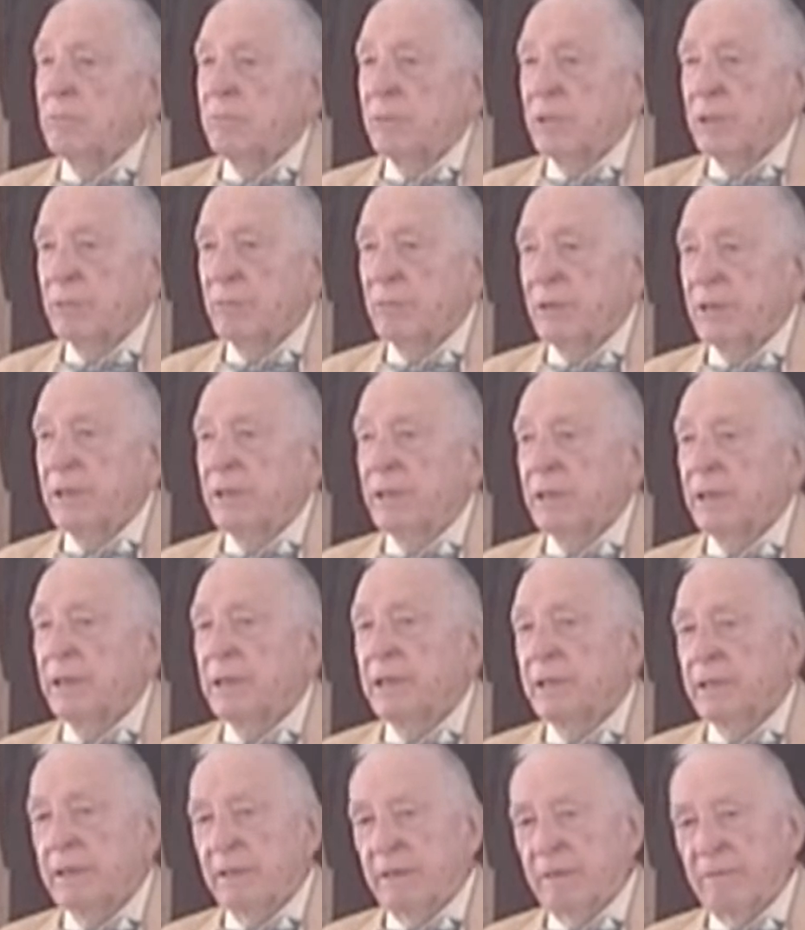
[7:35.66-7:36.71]
we would
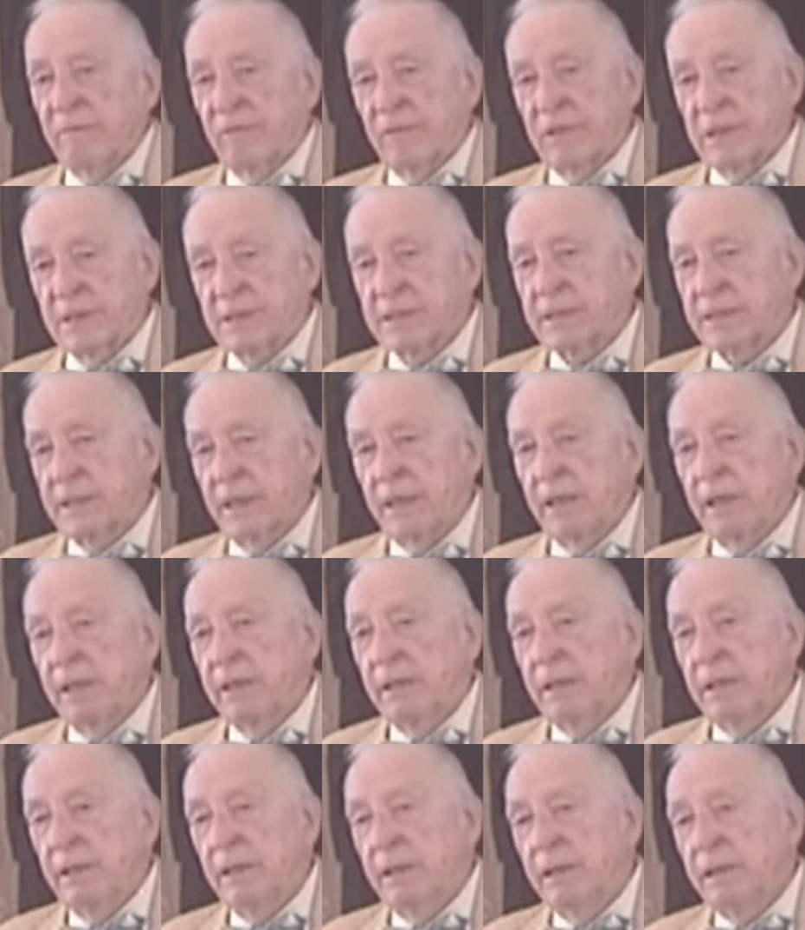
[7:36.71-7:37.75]
not have this
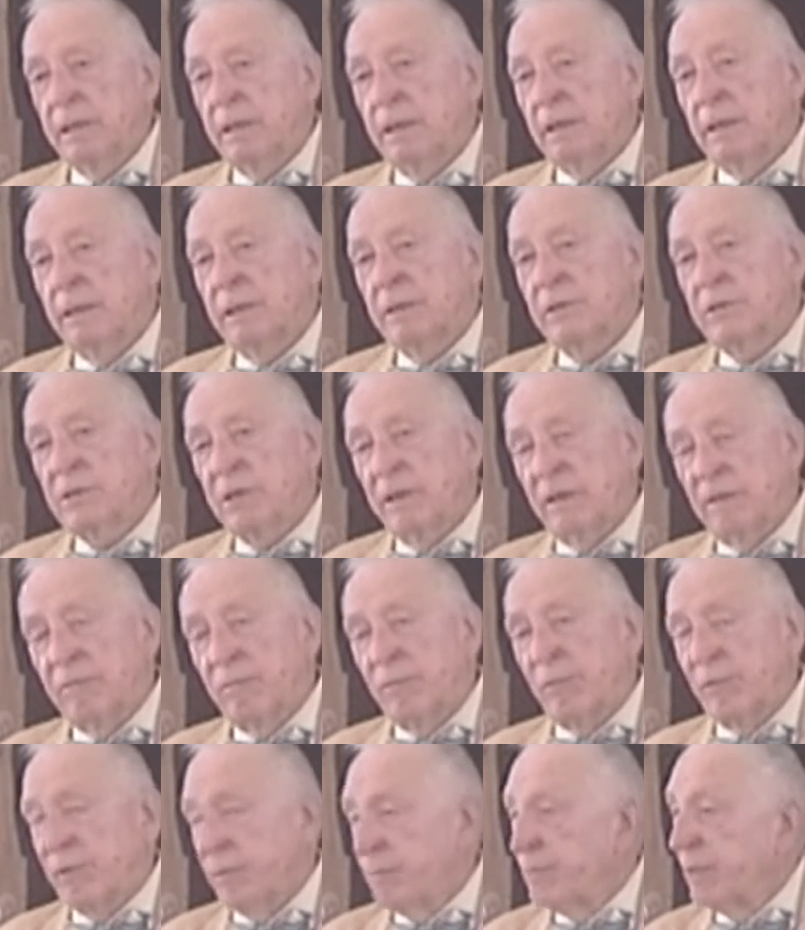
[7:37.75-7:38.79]
day
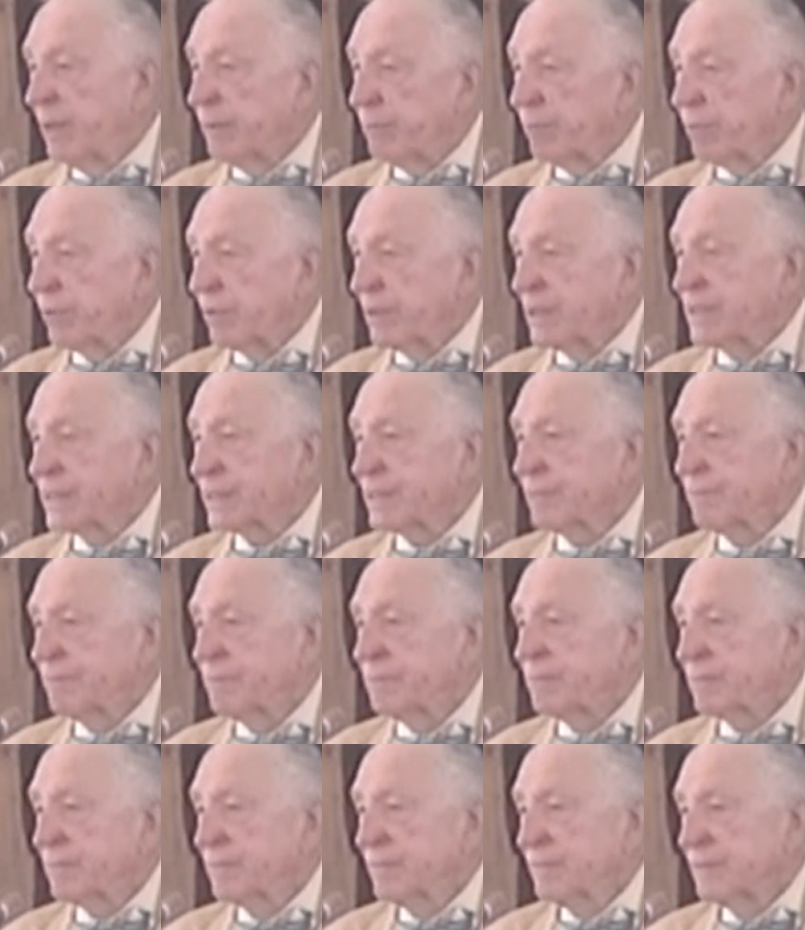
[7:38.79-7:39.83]
in remembrance
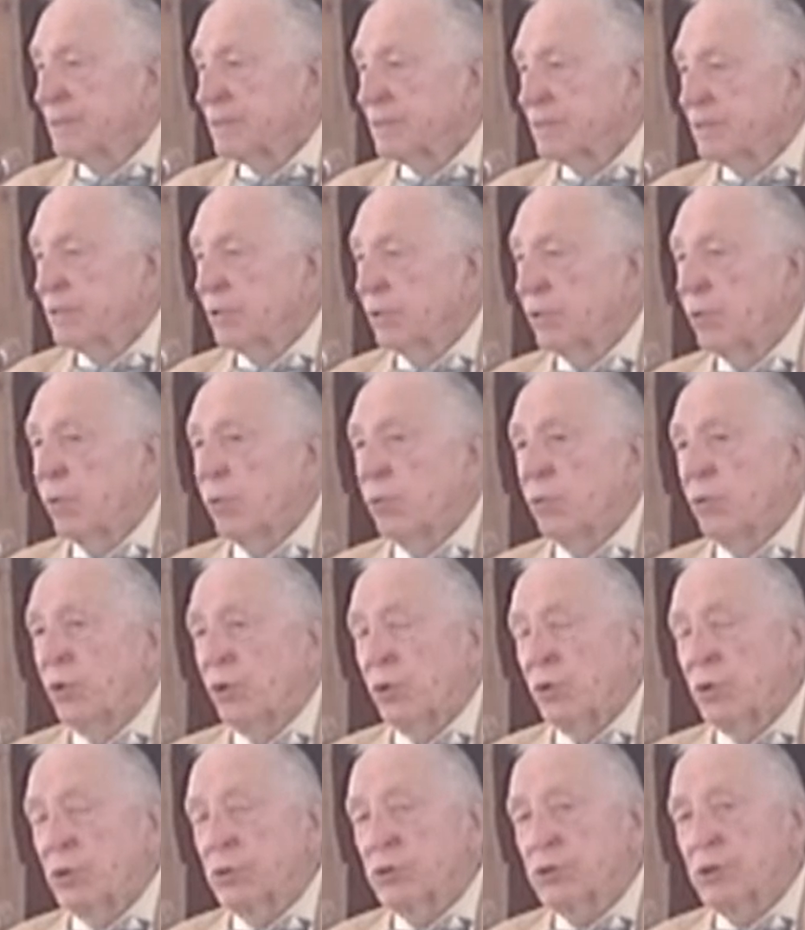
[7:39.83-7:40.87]
to
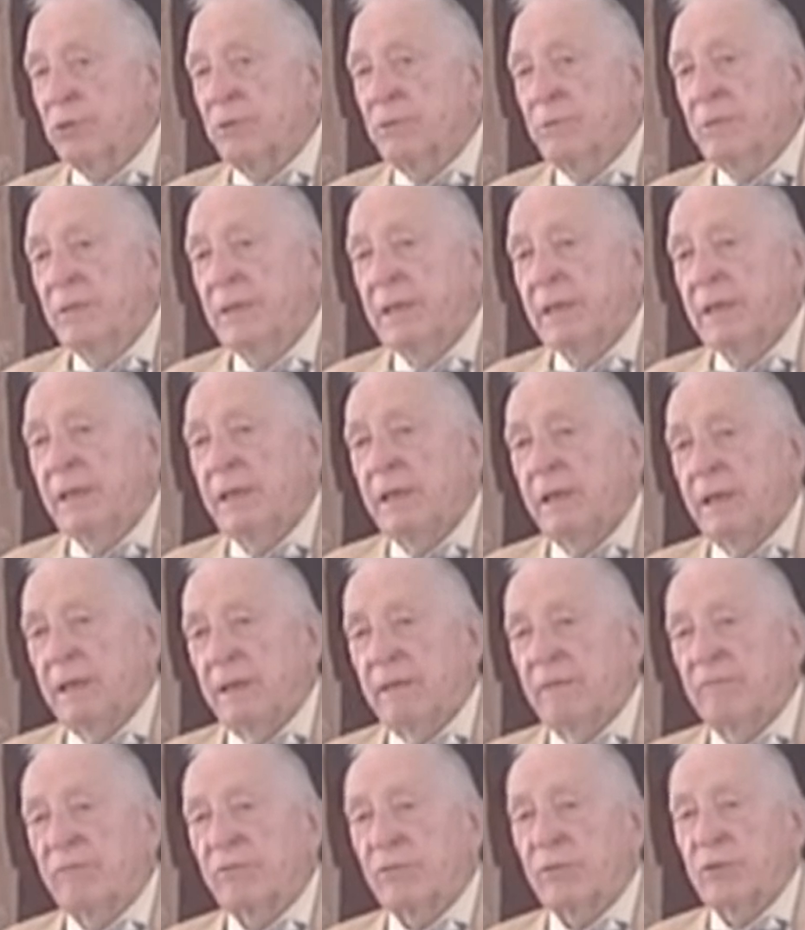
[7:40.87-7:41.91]
hold on to,
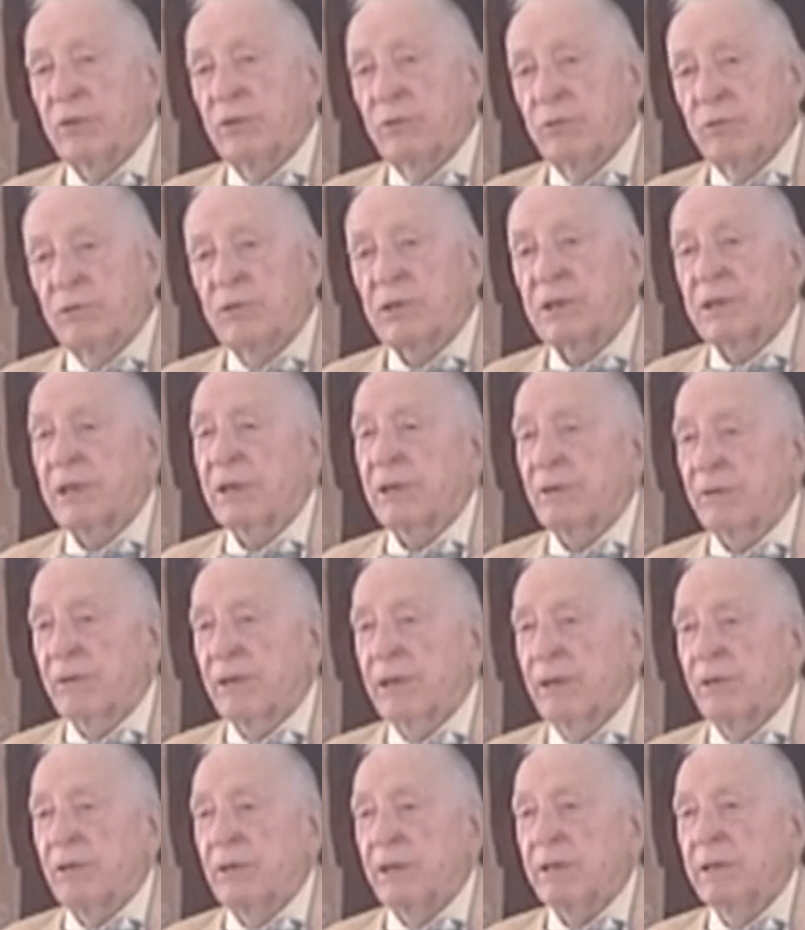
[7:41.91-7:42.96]
and for you to
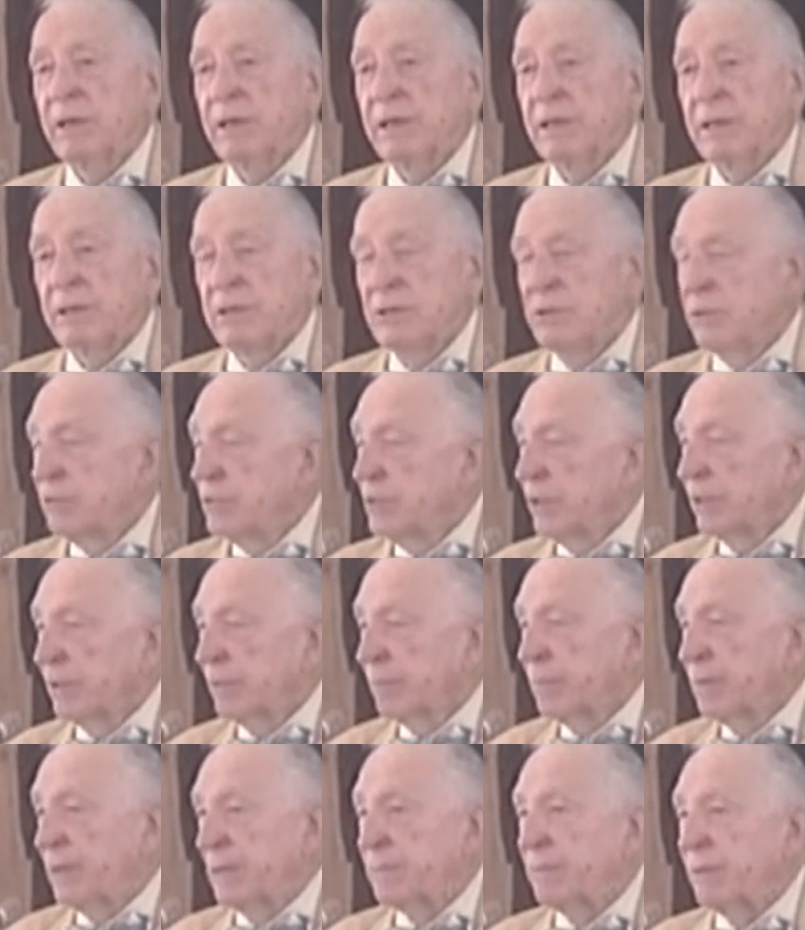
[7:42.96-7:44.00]
carry on, you
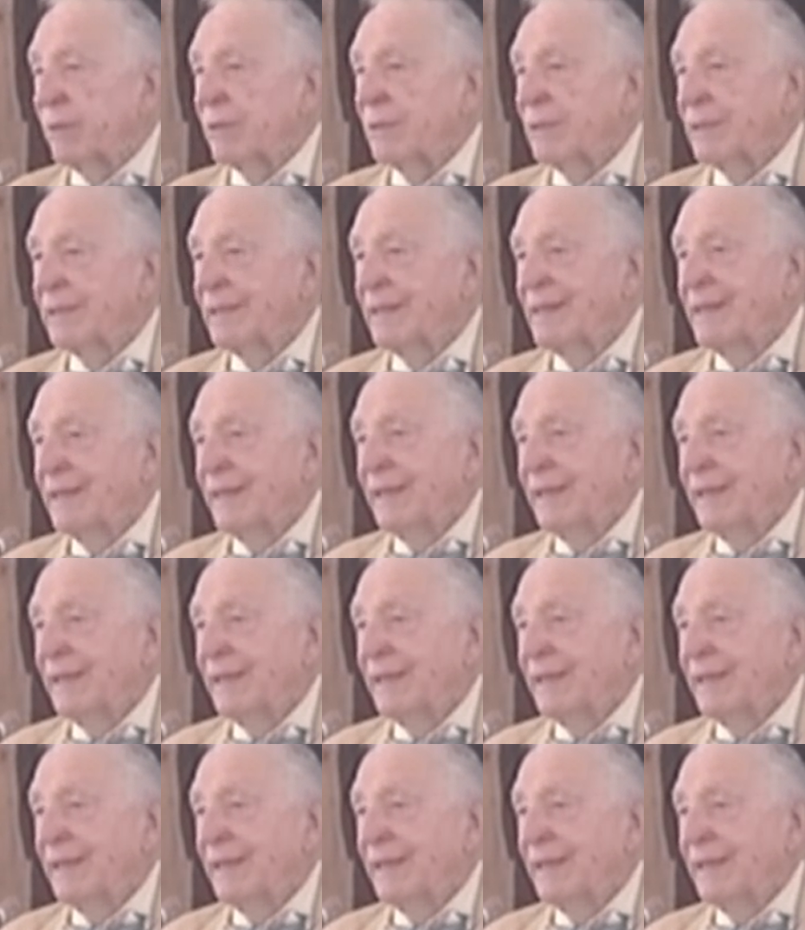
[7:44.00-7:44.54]
young people.